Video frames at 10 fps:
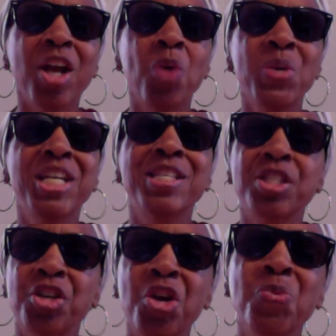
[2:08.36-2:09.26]
are we
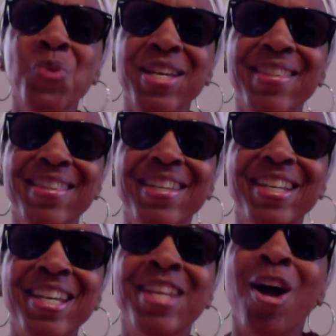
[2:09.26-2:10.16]
concerned with
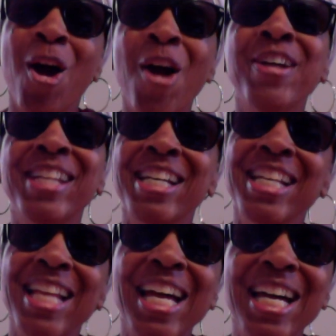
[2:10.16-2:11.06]
in our daily
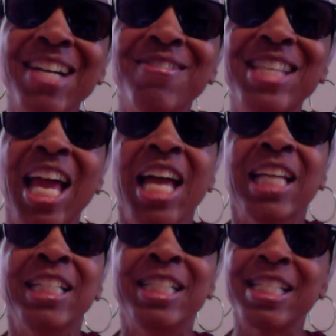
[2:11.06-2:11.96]
lives?
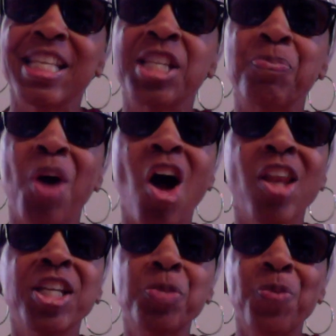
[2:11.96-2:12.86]
Just as Paul
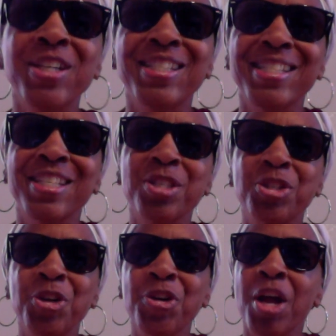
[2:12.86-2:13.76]
expressed his
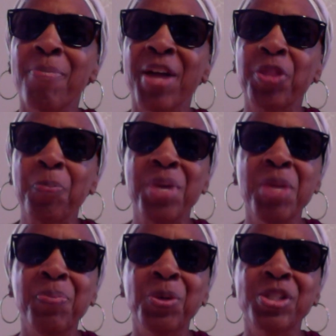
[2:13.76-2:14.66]
concern about the
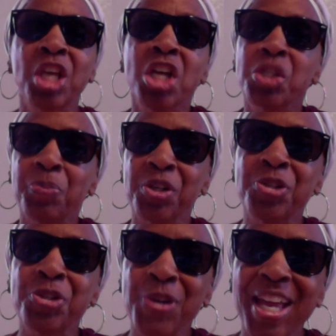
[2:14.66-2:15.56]
people's spiritual
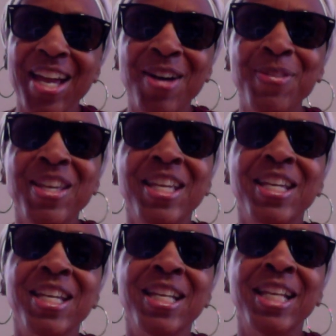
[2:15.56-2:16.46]
health
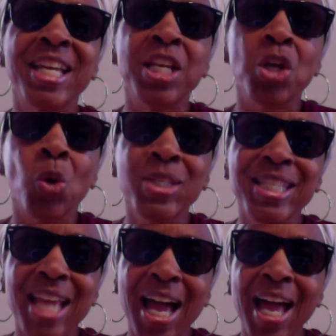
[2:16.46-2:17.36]
in
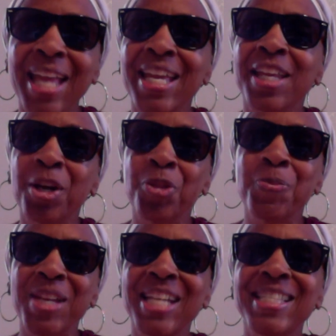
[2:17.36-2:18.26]
Laodicea and other
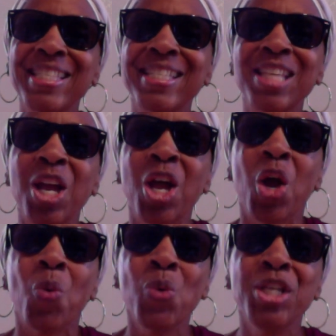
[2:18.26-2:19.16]
places,
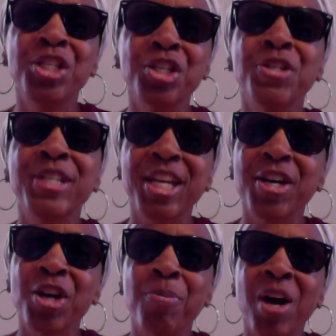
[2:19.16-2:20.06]
we should
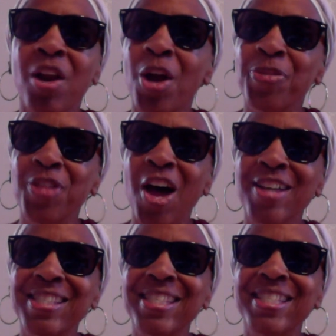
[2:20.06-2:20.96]
care about our
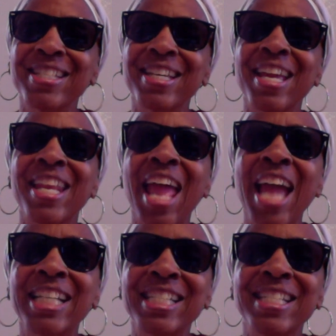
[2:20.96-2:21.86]
thoughts and
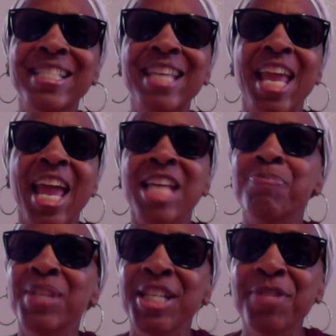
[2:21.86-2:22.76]
actions
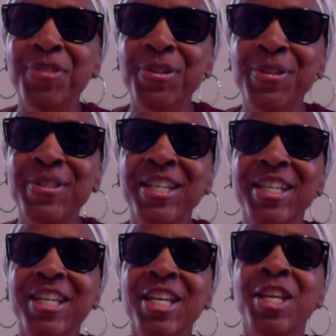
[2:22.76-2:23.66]
as believers
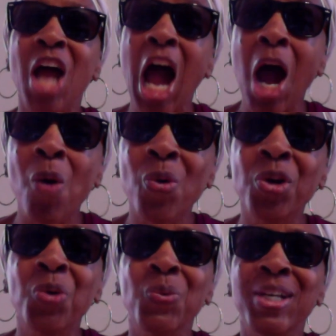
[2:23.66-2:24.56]
in
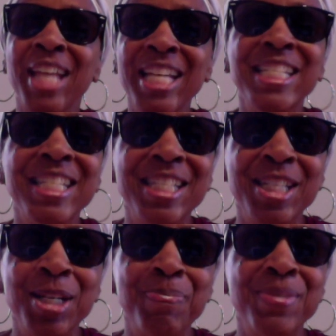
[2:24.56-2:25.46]
our
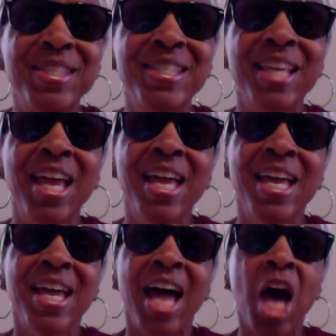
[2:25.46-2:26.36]
relationships.
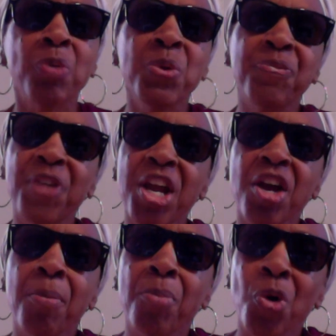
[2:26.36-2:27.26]
How do we
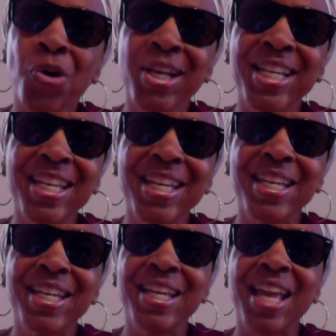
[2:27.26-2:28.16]
fare morally,
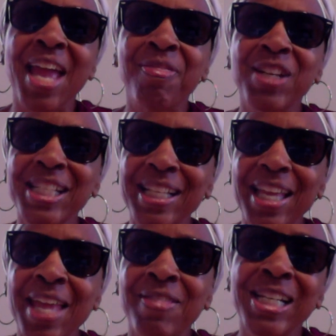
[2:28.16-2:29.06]

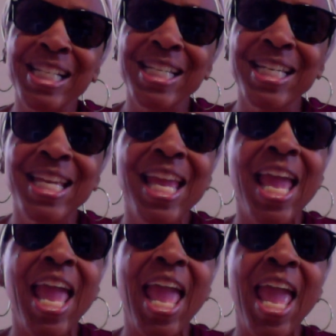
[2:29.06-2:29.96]
ethically,
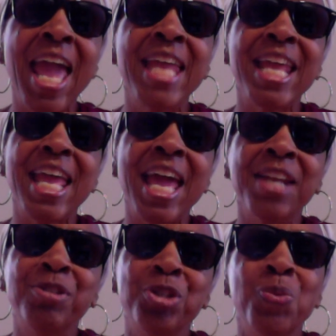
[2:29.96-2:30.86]
and
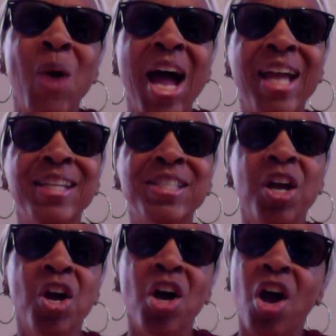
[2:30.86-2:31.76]
attitude-wise?
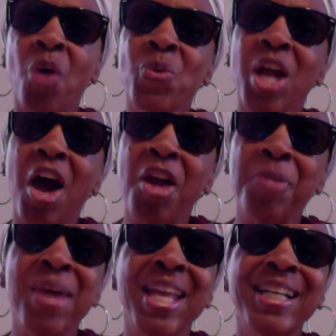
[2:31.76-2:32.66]
Are we
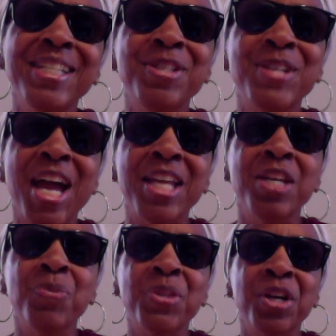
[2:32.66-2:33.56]
automatically
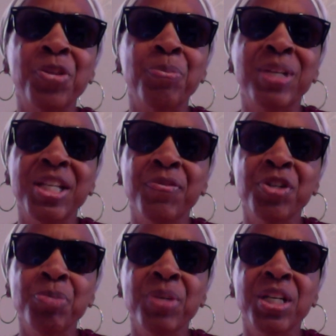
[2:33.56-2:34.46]
united with other
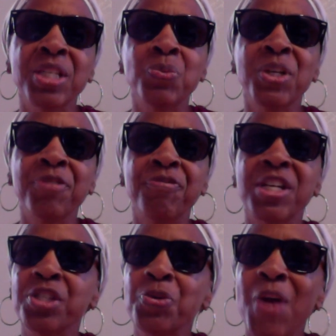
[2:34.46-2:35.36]
believers because we
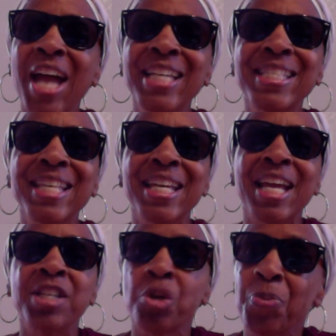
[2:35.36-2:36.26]
confess Christ
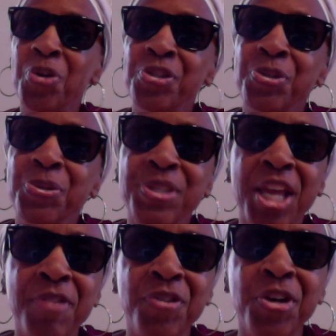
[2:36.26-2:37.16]
as our personal
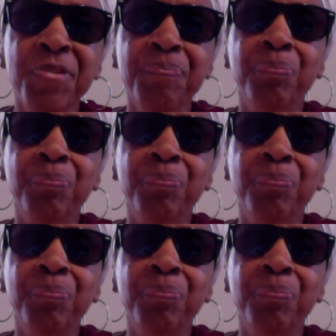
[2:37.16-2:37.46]
Savior?